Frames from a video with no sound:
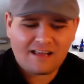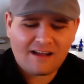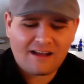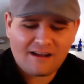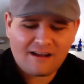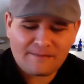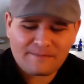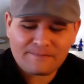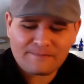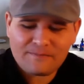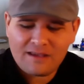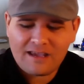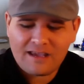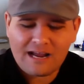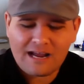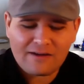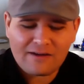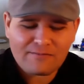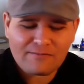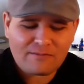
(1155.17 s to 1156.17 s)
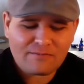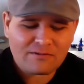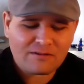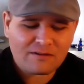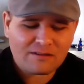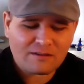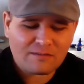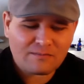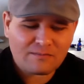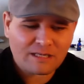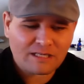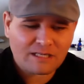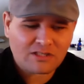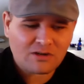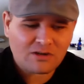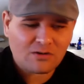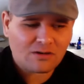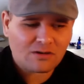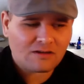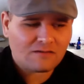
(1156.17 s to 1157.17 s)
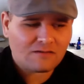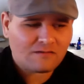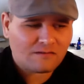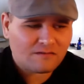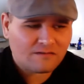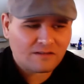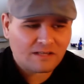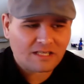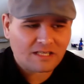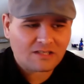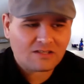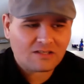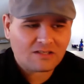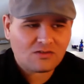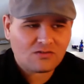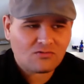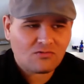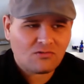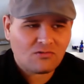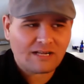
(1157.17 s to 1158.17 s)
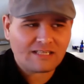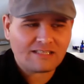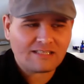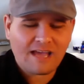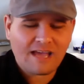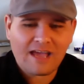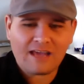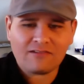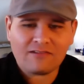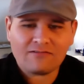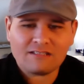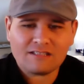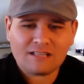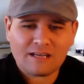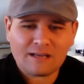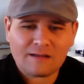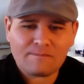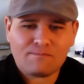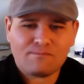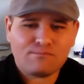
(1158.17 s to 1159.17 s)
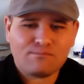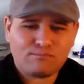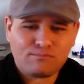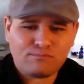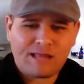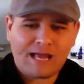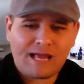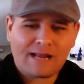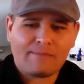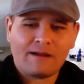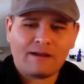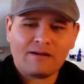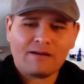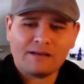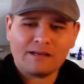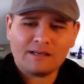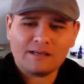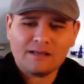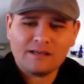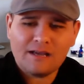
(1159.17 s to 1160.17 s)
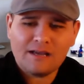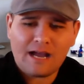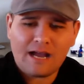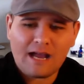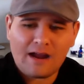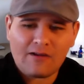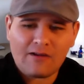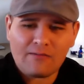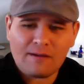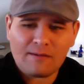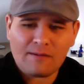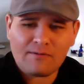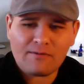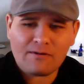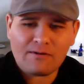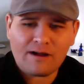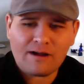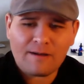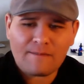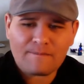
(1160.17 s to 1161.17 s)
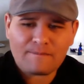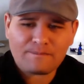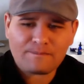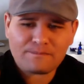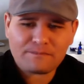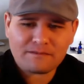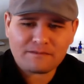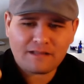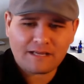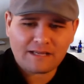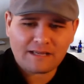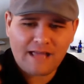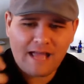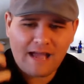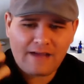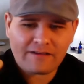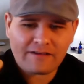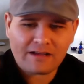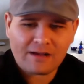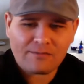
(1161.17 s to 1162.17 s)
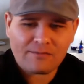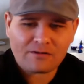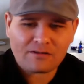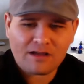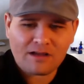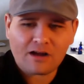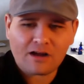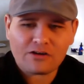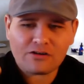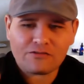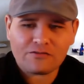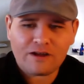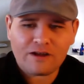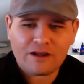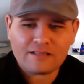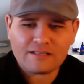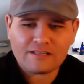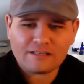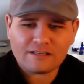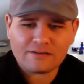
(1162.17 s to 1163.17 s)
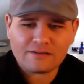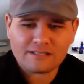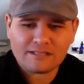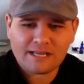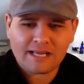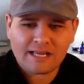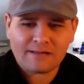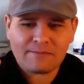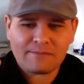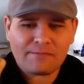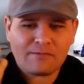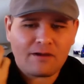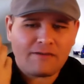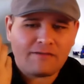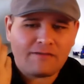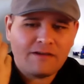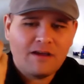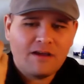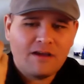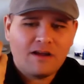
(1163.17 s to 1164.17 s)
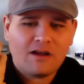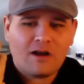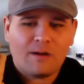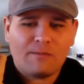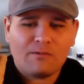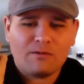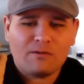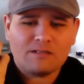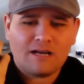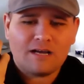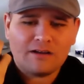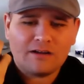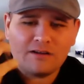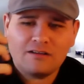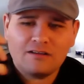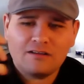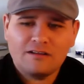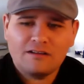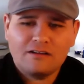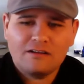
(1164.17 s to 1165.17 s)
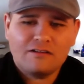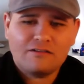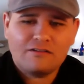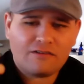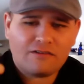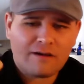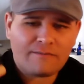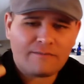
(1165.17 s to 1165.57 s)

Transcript: And I remember the big joke of like 2010 was like BlackBerry. I remember like having a couple of doctor friends, and they were saying people have carpal tunnel from.